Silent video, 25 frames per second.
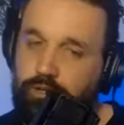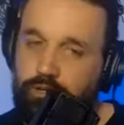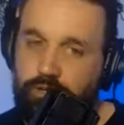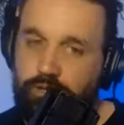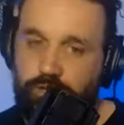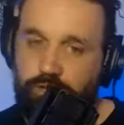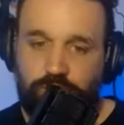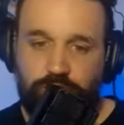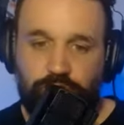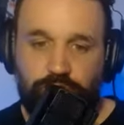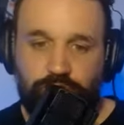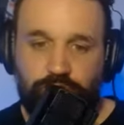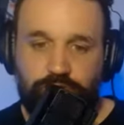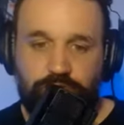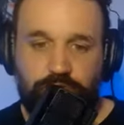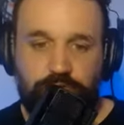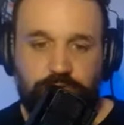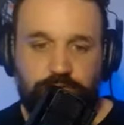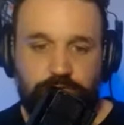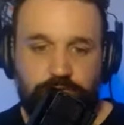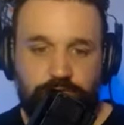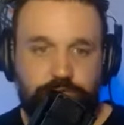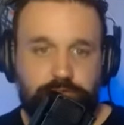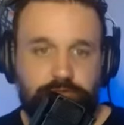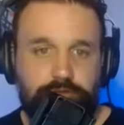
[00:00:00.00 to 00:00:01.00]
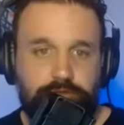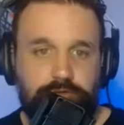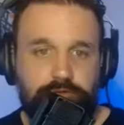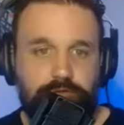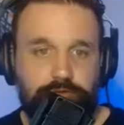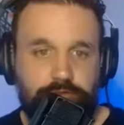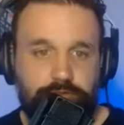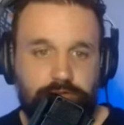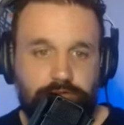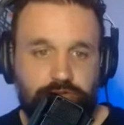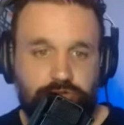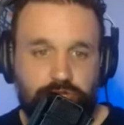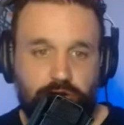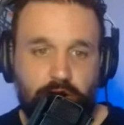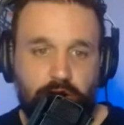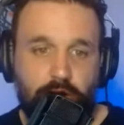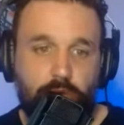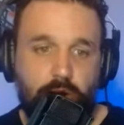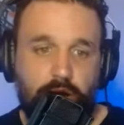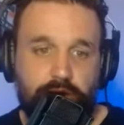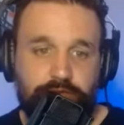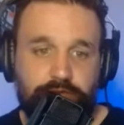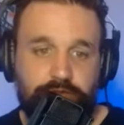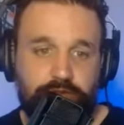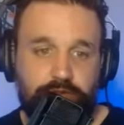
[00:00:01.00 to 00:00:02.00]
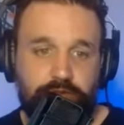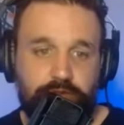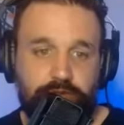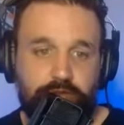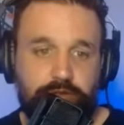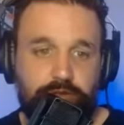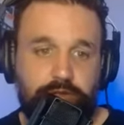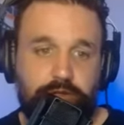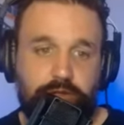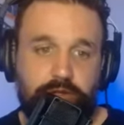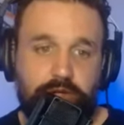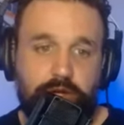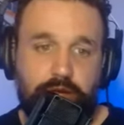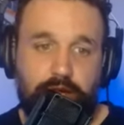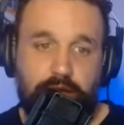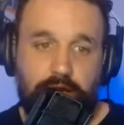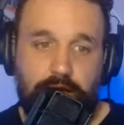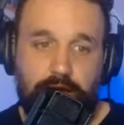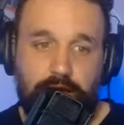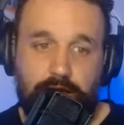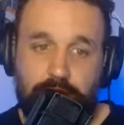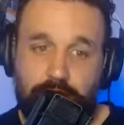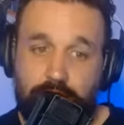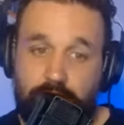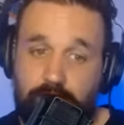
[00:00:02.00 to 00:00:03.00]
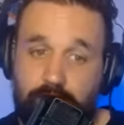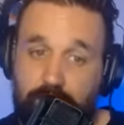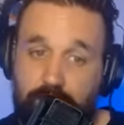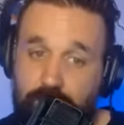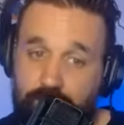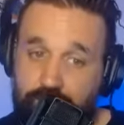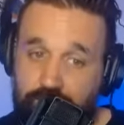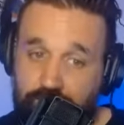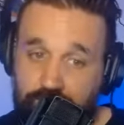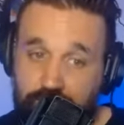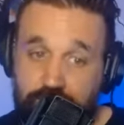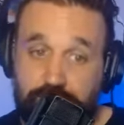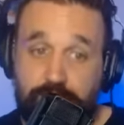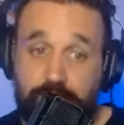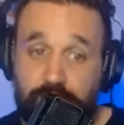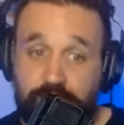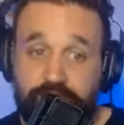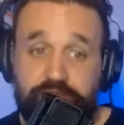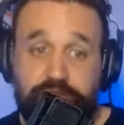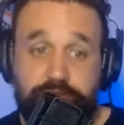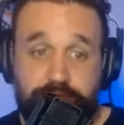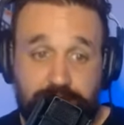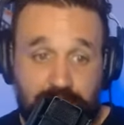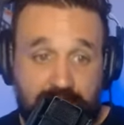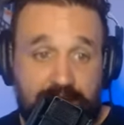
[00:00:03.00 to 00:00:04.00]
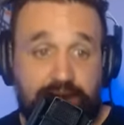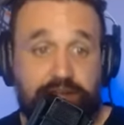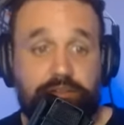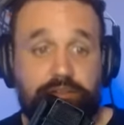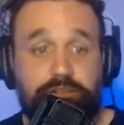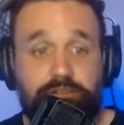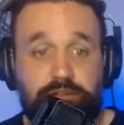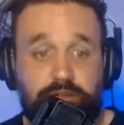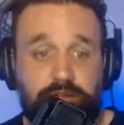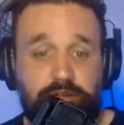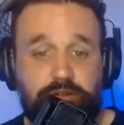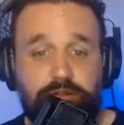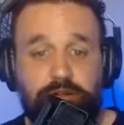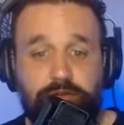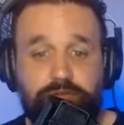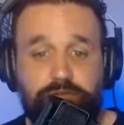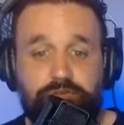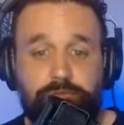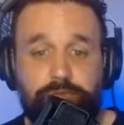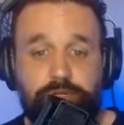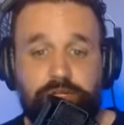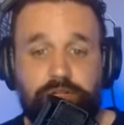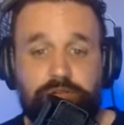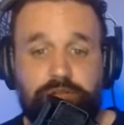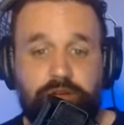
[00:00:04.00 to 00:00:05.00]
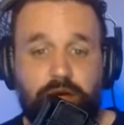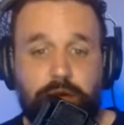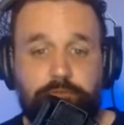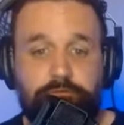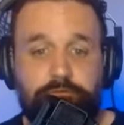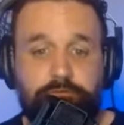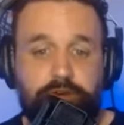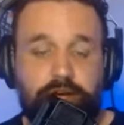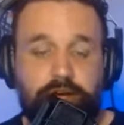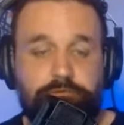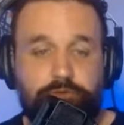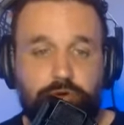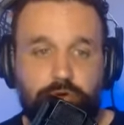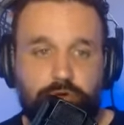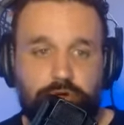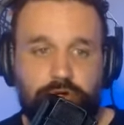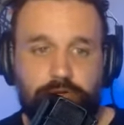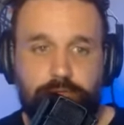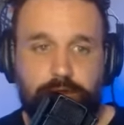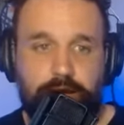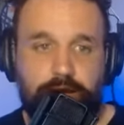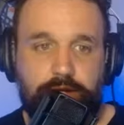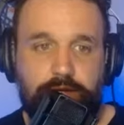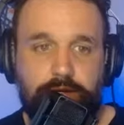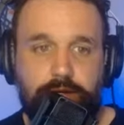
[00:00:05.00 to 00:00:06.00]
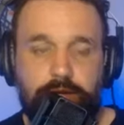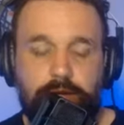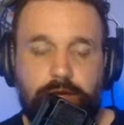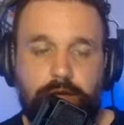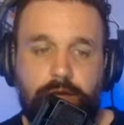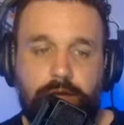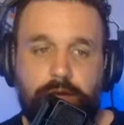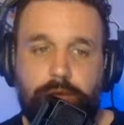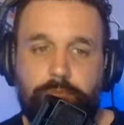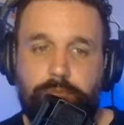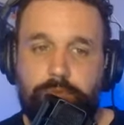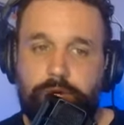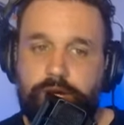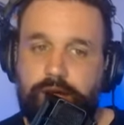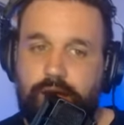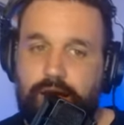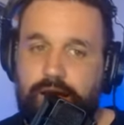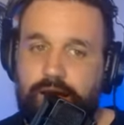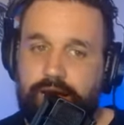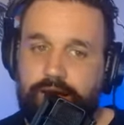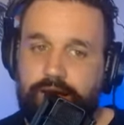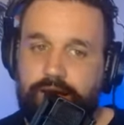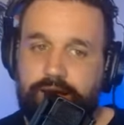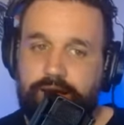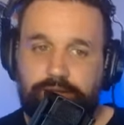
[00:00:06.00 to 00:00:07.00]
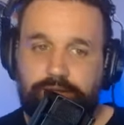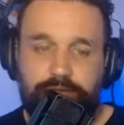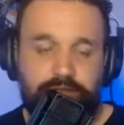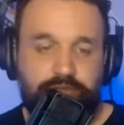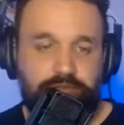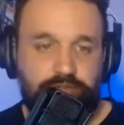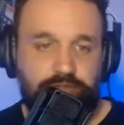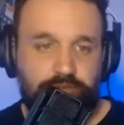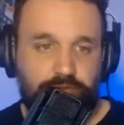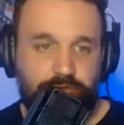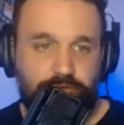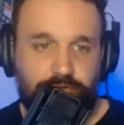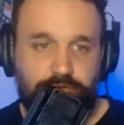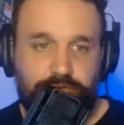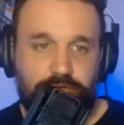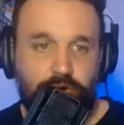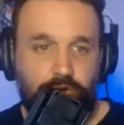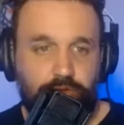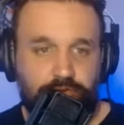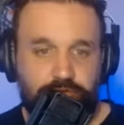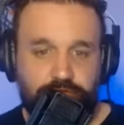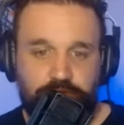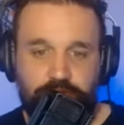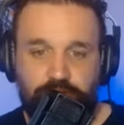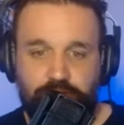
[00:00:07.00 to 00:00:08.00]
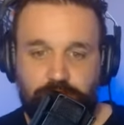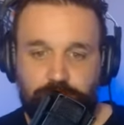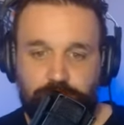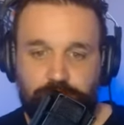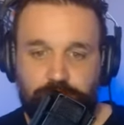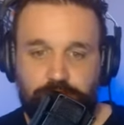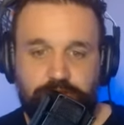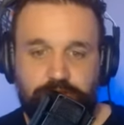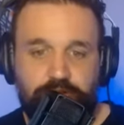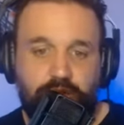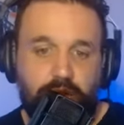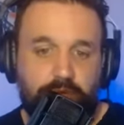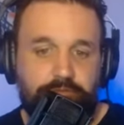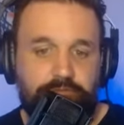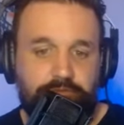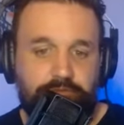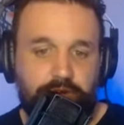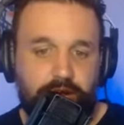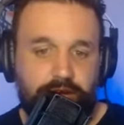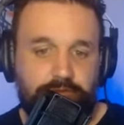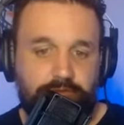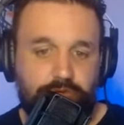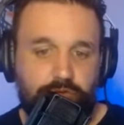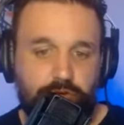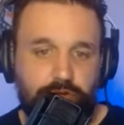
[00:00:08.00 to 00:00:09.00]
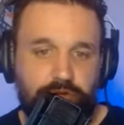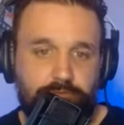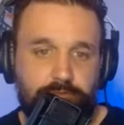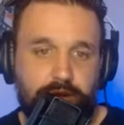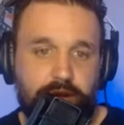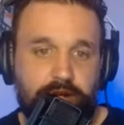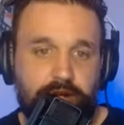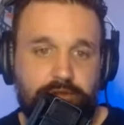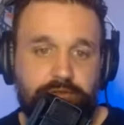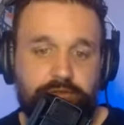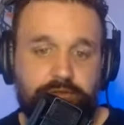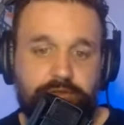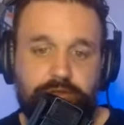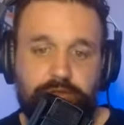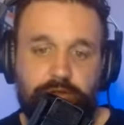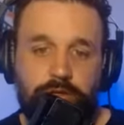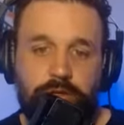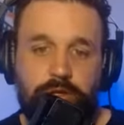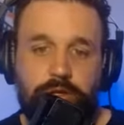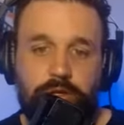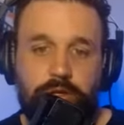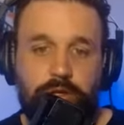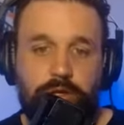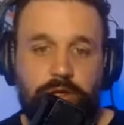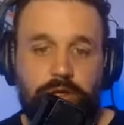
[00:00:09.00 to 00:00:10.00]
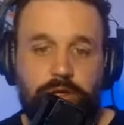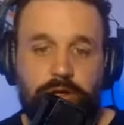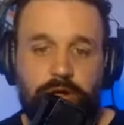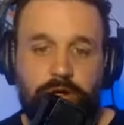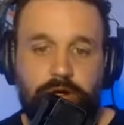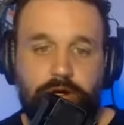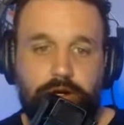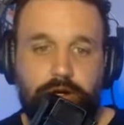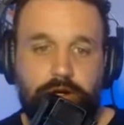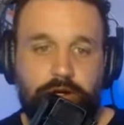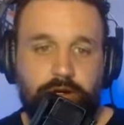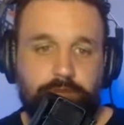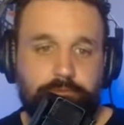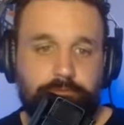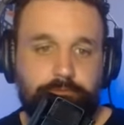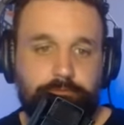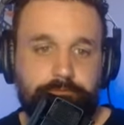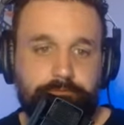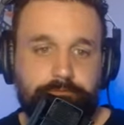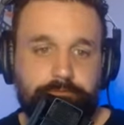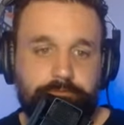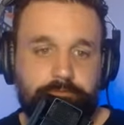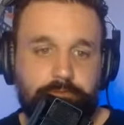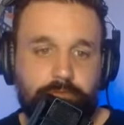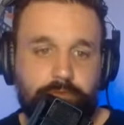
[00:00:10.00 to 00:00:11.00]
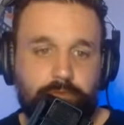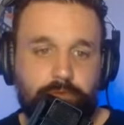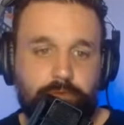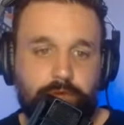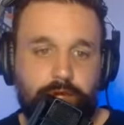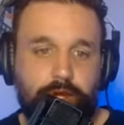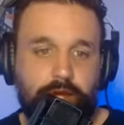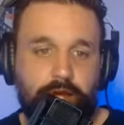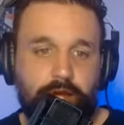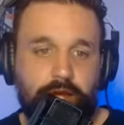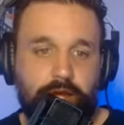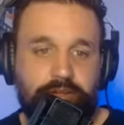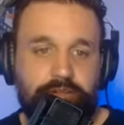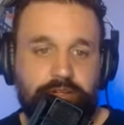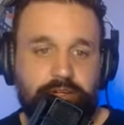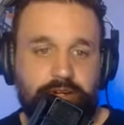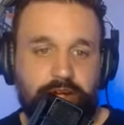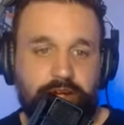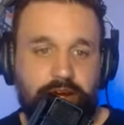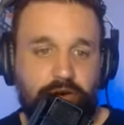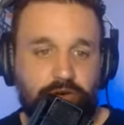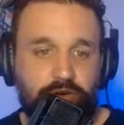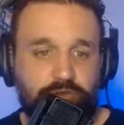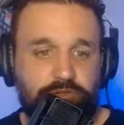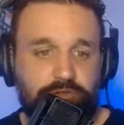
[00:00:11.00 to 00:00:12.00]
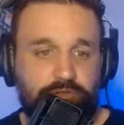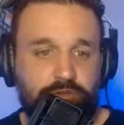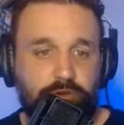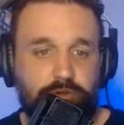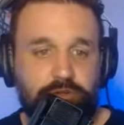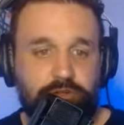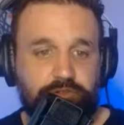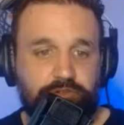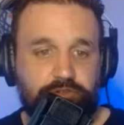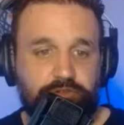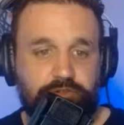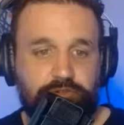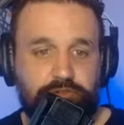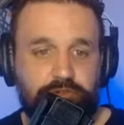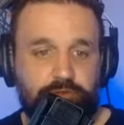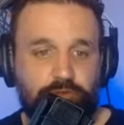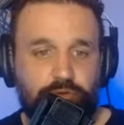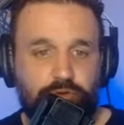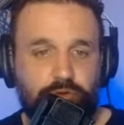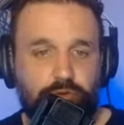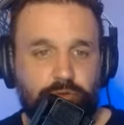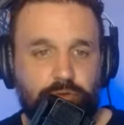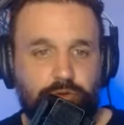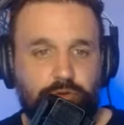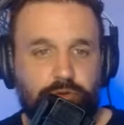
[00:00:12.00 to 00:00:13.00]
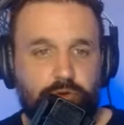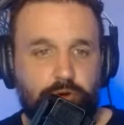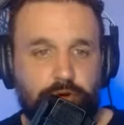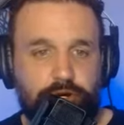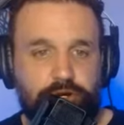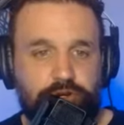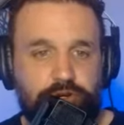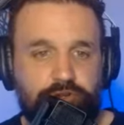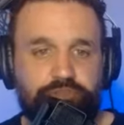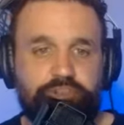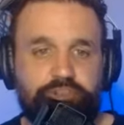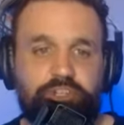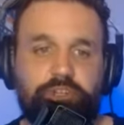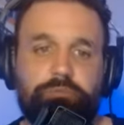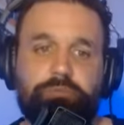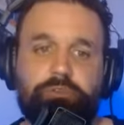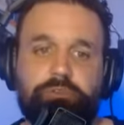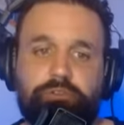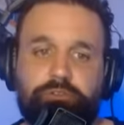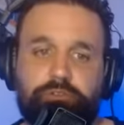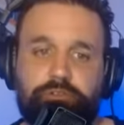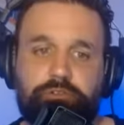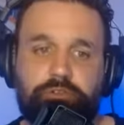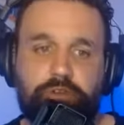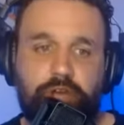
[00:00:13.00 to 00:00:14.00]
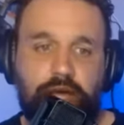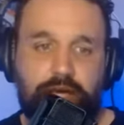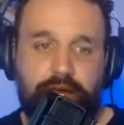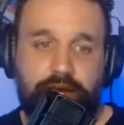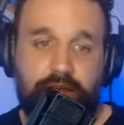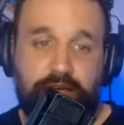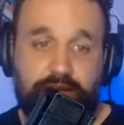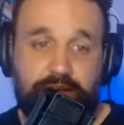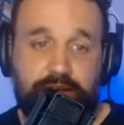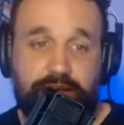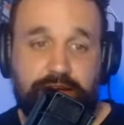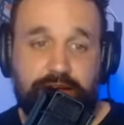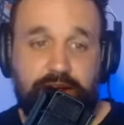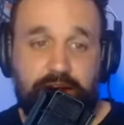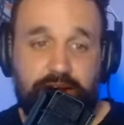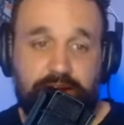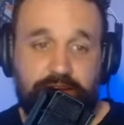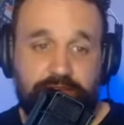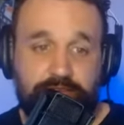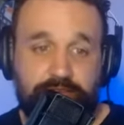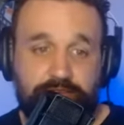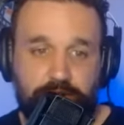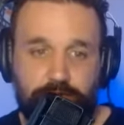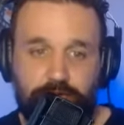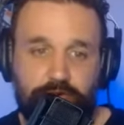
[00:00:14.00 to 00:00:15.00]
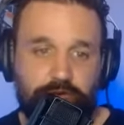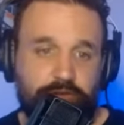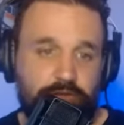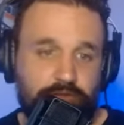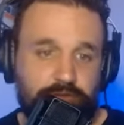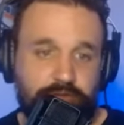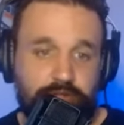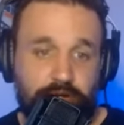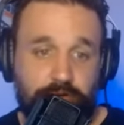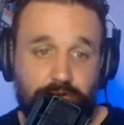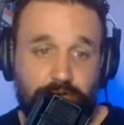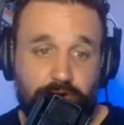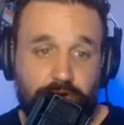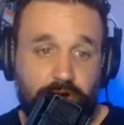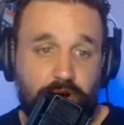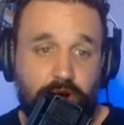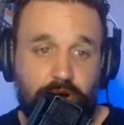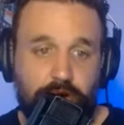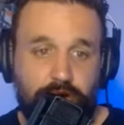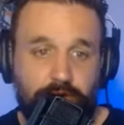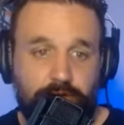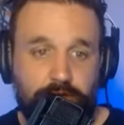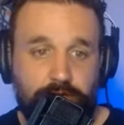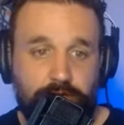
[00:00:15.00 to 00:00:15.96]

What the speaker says: Houston, Deshaun Watson, he is talented enough to be a top 5 quarterback, but I this year don't see him in the top 5 quarterbacks. And then I also noticed, who are your sleepers? I like a guy like Derek Carr.